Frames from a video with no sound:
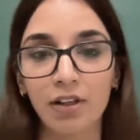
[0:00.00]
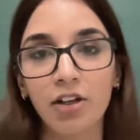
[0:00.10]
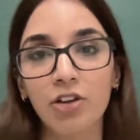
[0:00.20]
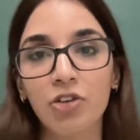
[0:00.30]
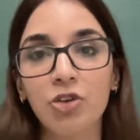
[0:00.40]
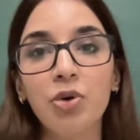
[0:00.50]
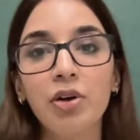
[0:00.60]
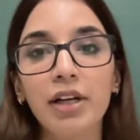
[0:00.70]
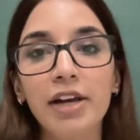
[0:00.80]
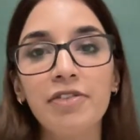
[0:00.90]

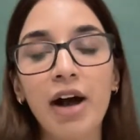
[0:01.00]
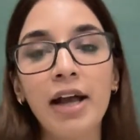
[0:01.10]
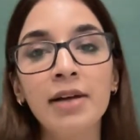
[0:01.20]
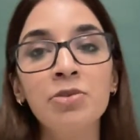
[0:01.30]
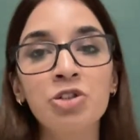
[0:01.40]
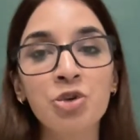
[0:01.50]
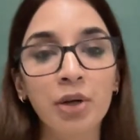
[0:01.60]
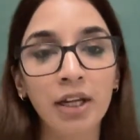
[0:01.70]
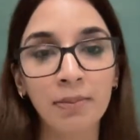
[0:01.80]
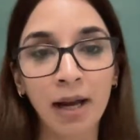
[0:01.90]
So if I am
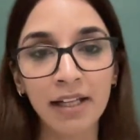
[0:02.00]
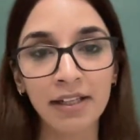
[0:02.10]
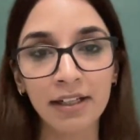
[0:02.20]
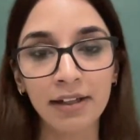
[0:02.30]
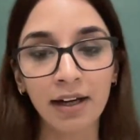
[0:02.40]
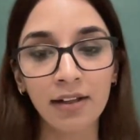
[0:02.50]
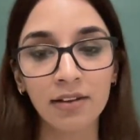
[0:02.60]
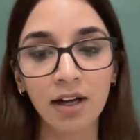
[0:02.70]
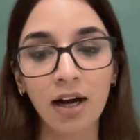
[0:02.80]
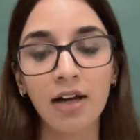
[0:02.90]
storing my data,
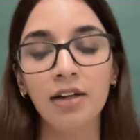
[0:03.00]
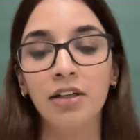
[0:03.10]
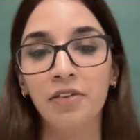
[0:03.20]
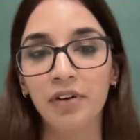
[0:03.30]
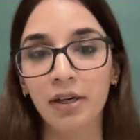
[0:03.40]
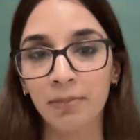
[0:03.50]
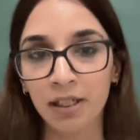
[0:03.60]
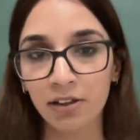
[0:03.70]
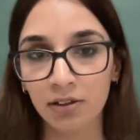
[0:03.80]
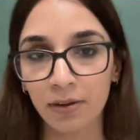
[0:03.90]
the
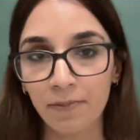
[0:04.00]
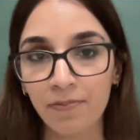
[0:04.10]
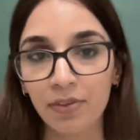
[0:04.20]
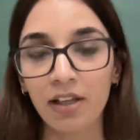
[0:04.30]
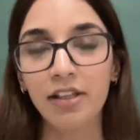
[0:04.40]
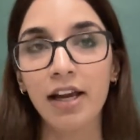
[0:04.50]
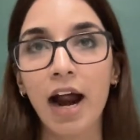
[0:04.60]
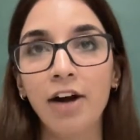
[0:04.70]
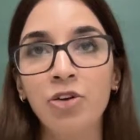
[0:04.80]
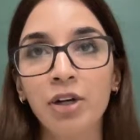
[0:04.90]
government, they
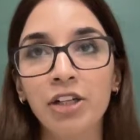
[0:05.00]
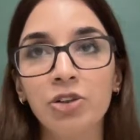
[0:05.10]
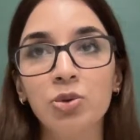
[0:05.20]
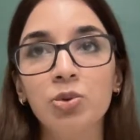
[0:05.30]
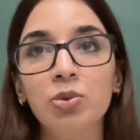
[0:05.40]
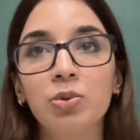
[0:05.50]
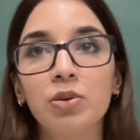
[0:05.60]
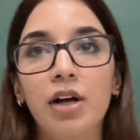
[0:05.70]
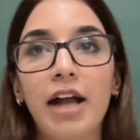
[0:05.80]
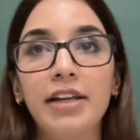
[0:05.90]
are going to
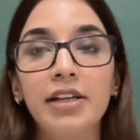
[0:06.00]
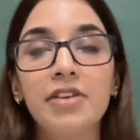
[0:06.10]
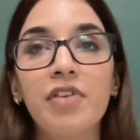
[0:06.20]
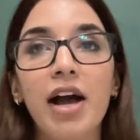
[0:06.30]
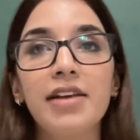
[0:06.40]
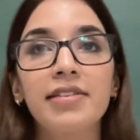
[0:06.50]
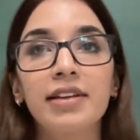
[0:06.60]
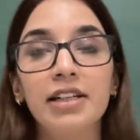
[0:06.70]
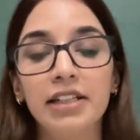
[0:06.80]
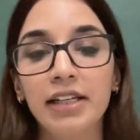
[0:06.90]
identify
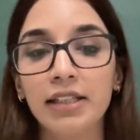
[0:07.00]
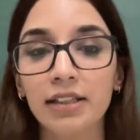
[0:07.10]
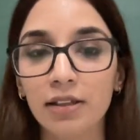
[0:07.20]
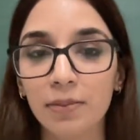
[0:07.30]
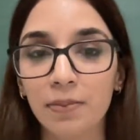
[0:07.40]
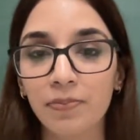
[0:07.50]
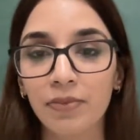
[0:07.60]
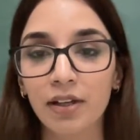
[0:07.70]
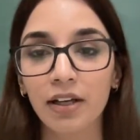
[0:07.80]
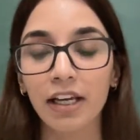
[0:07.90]
certain
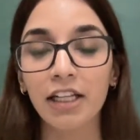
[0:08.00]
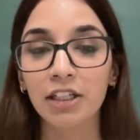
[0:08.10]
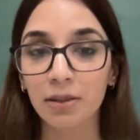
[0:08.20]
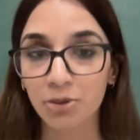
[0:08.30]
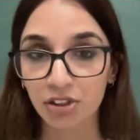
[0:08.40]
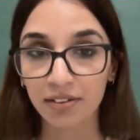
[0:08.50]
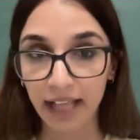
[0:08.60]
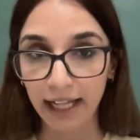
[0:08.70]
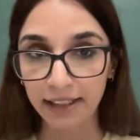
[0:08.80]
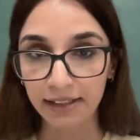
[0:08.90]
encryption
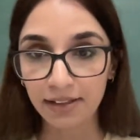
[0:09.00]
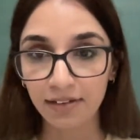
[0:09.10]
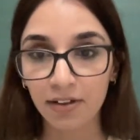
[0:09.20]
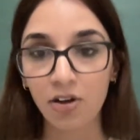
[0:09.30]
standards